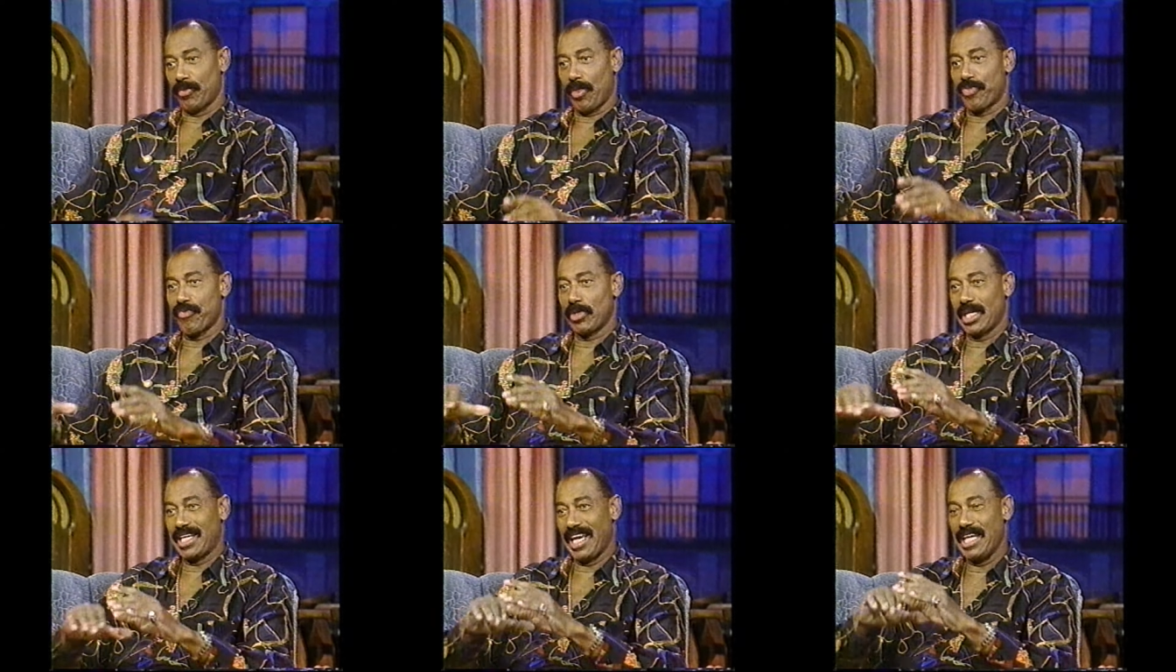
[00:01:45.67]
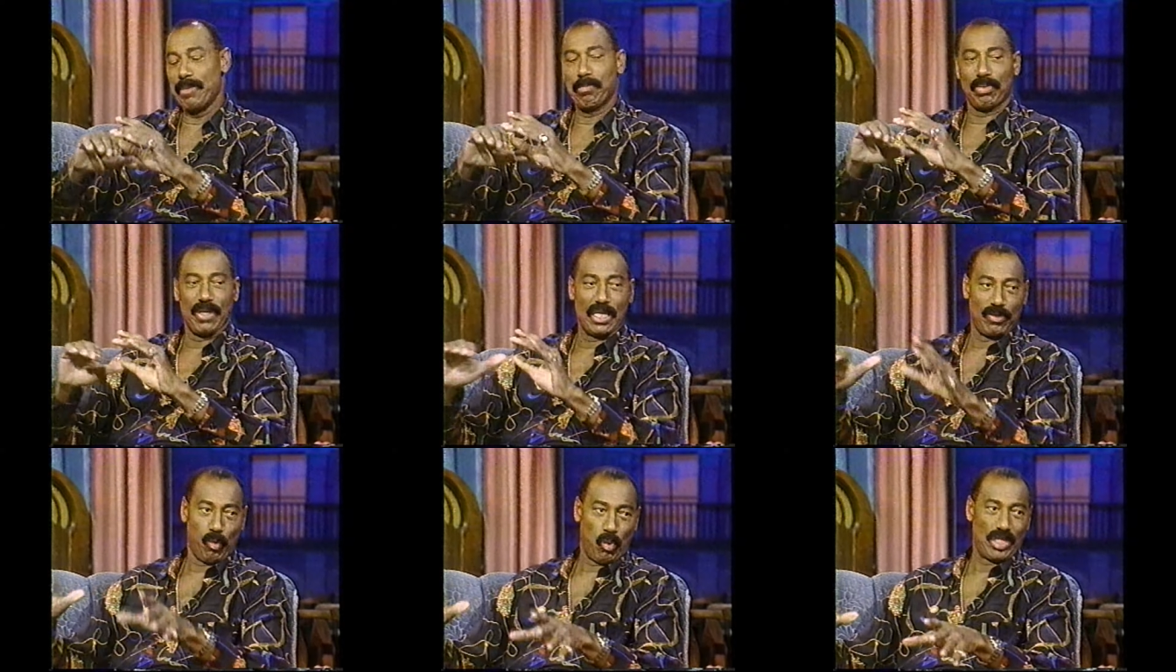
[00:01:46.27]
to put a game
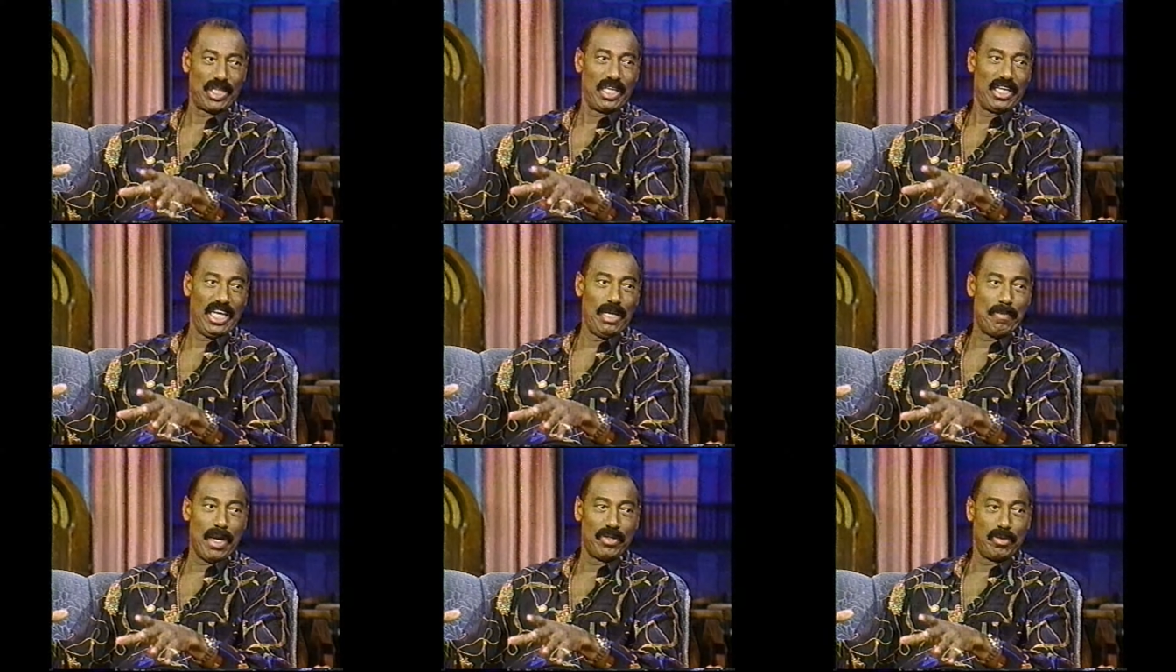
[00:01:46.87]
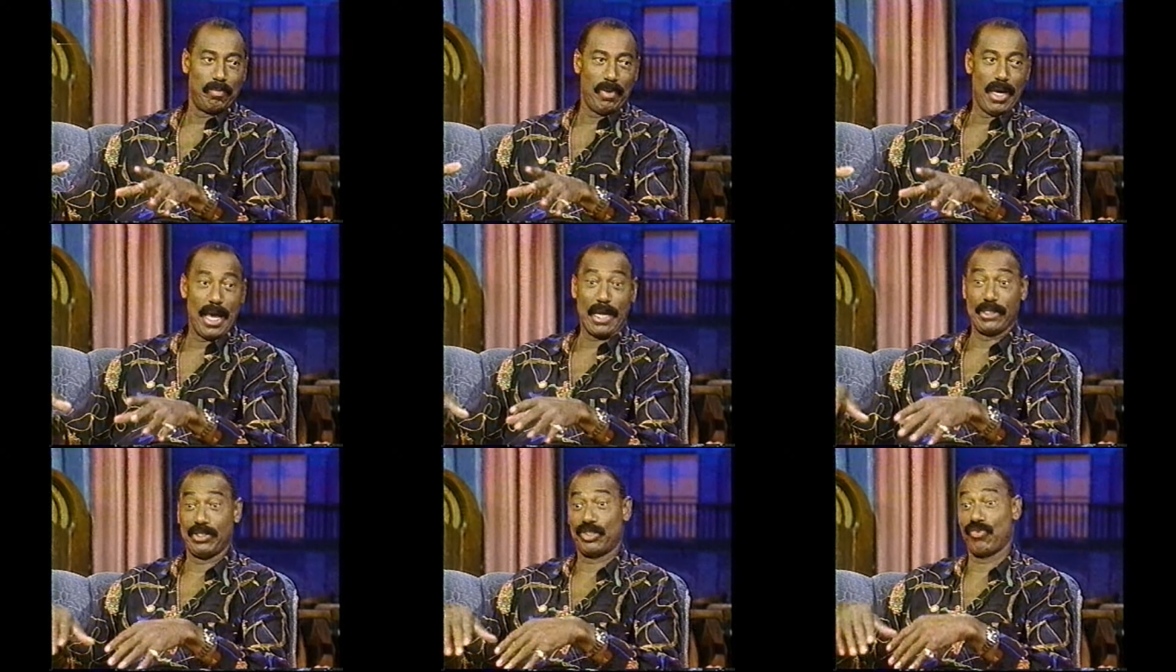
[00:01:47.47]
plan of winning the game out of the
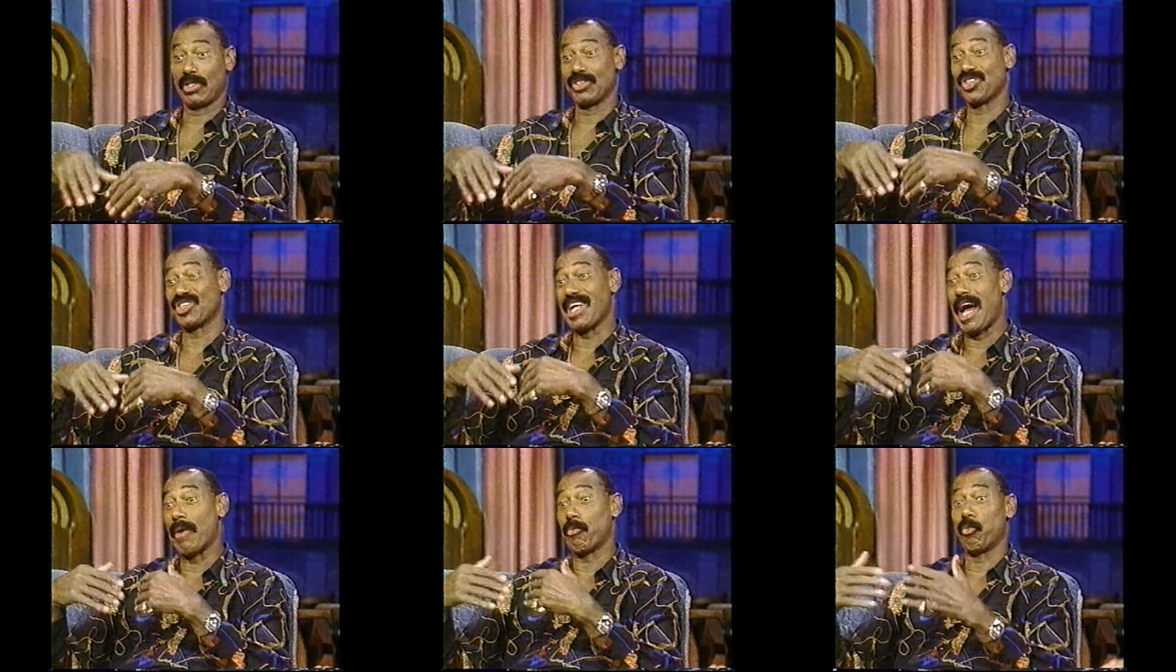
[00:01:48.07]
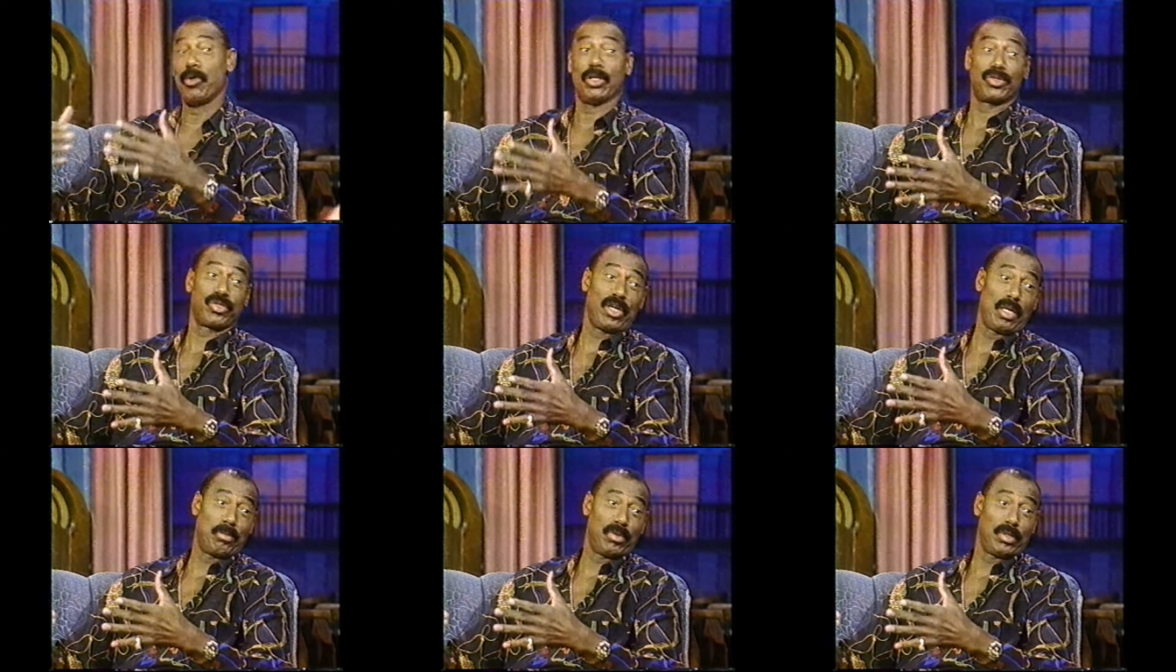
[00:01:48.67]
bag and just try to stop Wilt
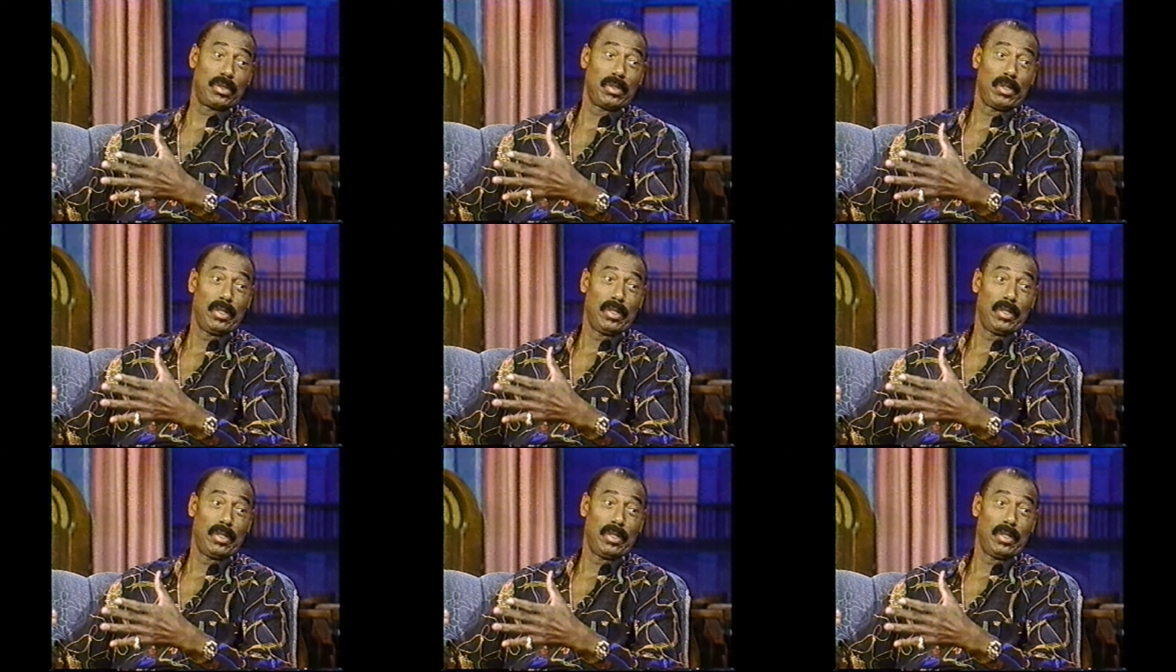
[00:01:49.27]
Chamberlain.